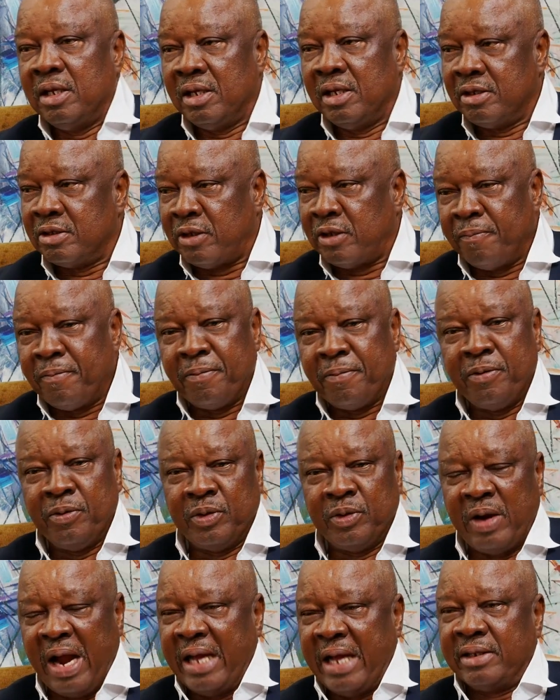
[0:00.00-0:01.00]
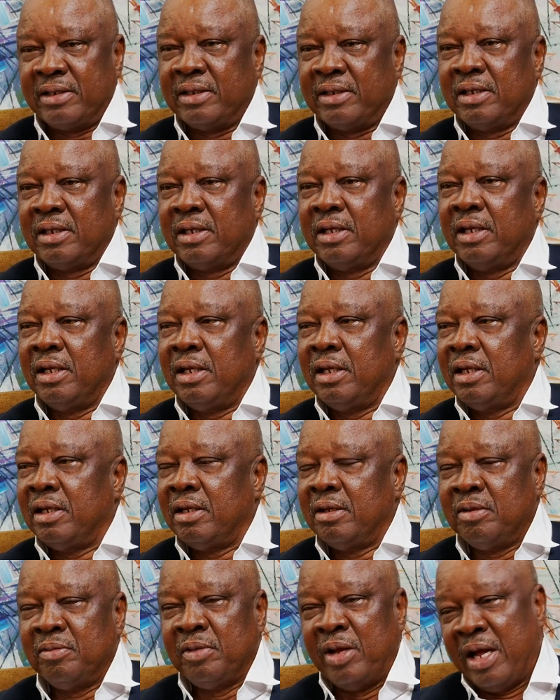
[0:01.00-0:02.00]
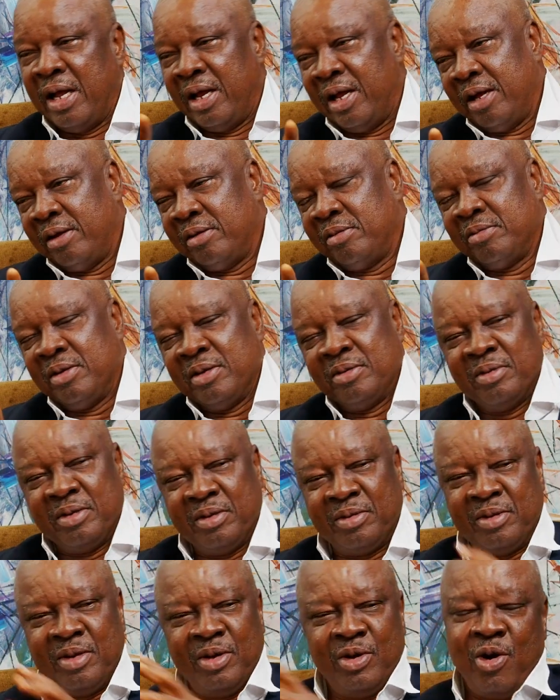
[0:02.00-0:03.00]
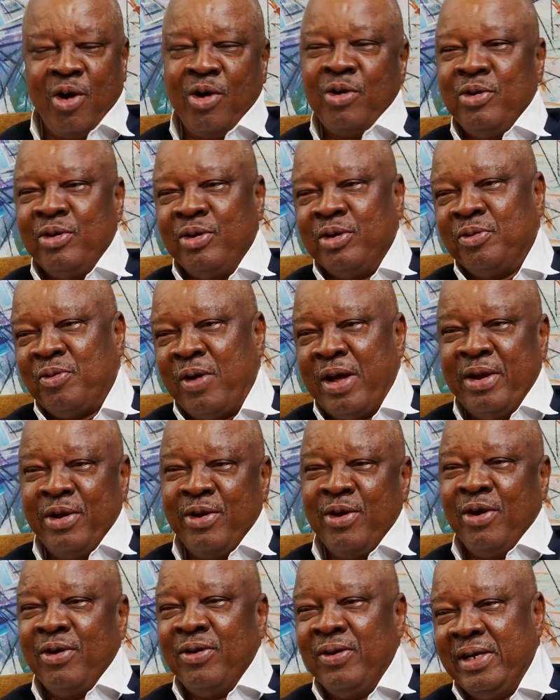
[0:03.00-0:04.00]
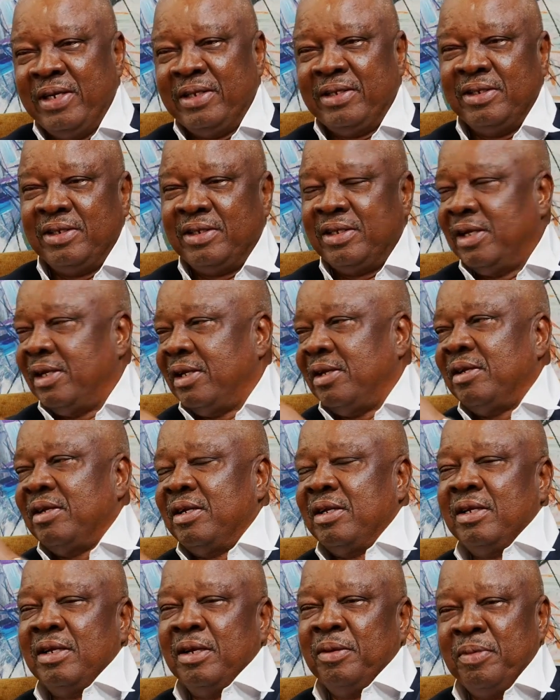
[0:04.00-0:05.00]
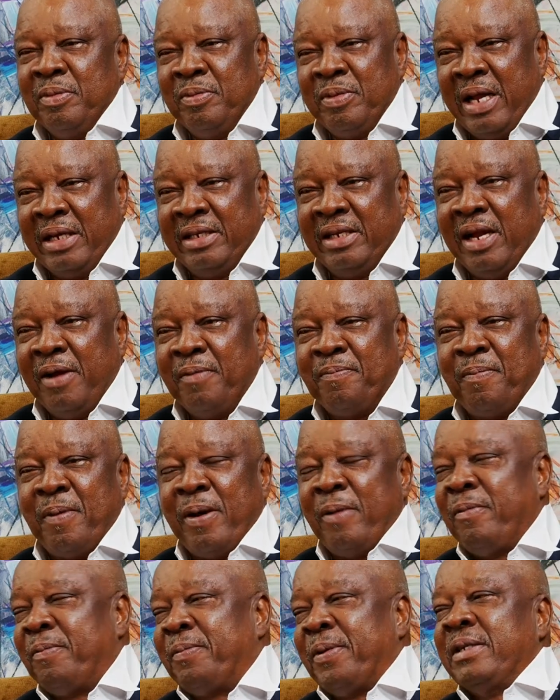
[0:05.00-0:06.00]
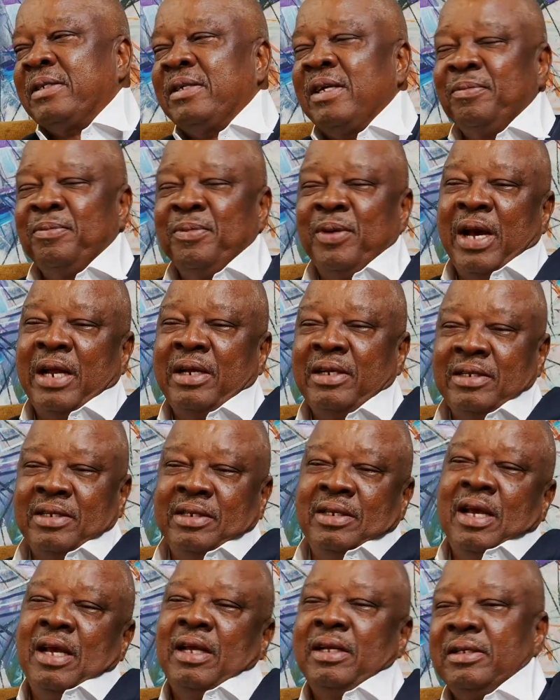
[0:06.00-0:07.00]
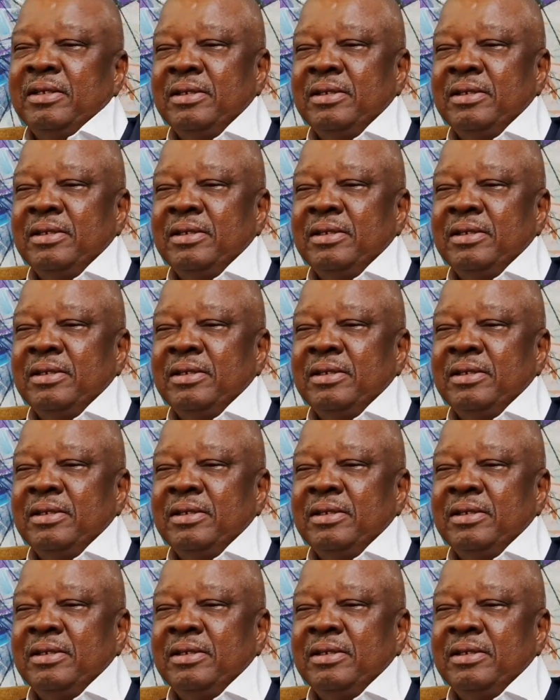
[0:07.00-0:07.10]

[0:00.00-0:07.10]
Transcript: Some people will write, Google, when the Google it, you say Nigerian President Buhari is dead.